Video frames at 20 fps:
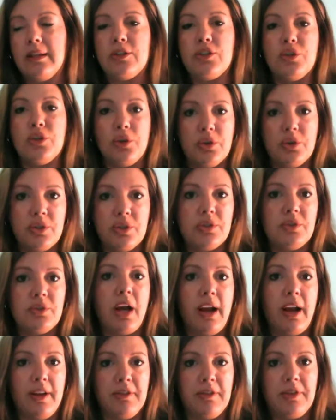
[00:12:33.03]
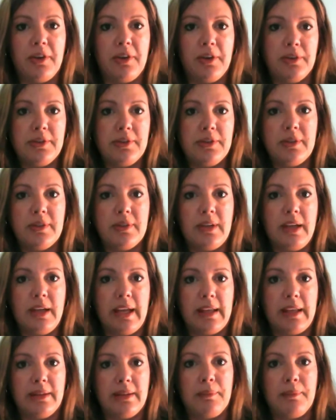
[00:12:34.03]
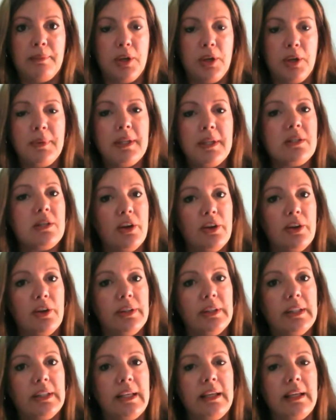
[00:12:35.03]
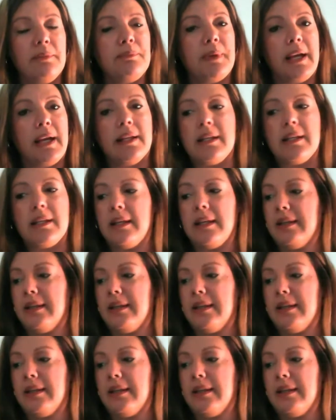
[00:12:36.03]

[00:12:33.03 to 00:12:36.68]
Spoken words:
talks to iPhones at the moment only, but